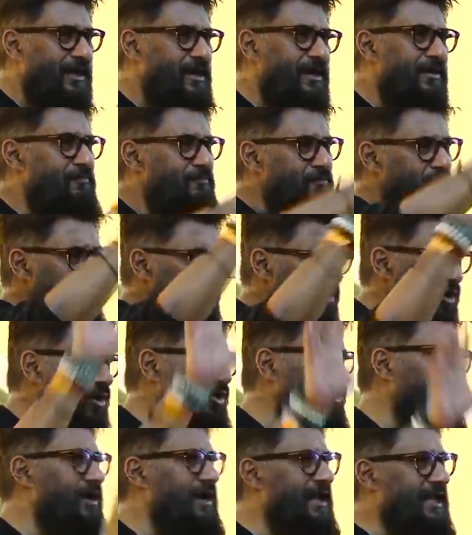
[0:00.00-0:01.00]
More
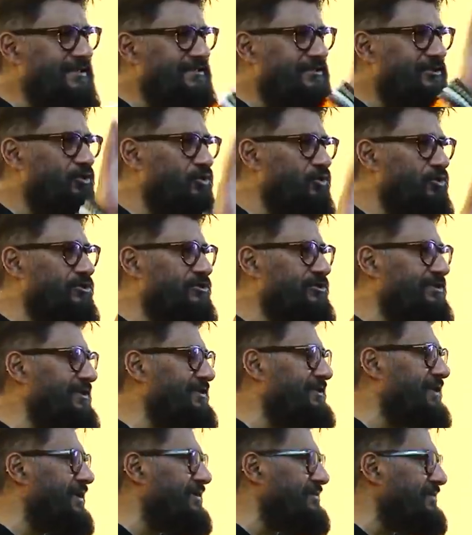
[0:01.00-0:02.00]
or less, you'll see
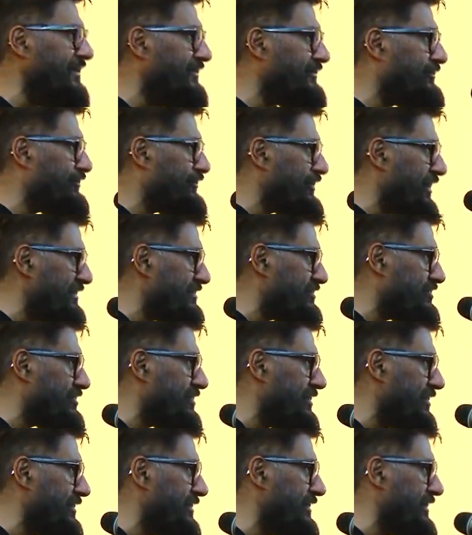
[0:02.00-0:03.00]
there is a trust
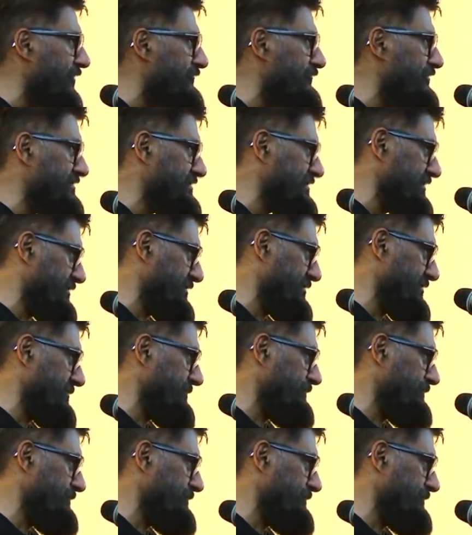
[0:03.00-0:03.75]
deficit.